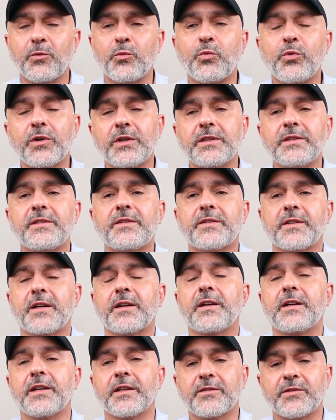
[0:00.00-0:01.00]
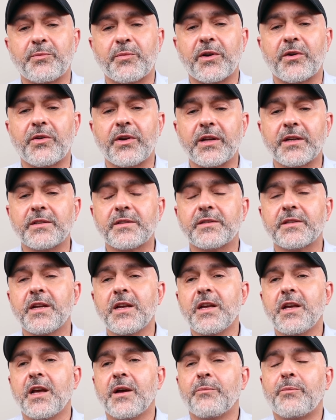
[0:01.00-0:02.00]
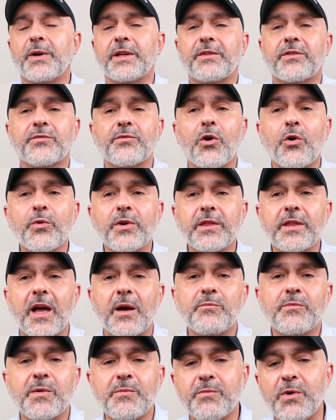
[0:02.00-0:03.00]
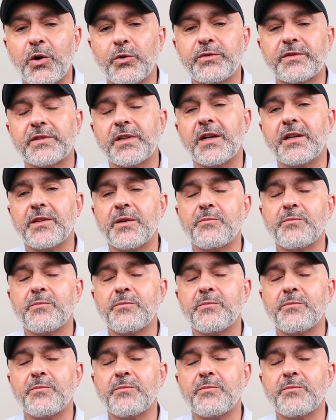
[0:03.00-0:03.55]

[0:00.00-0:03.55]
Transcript: woods experience, but throw in that mimosa.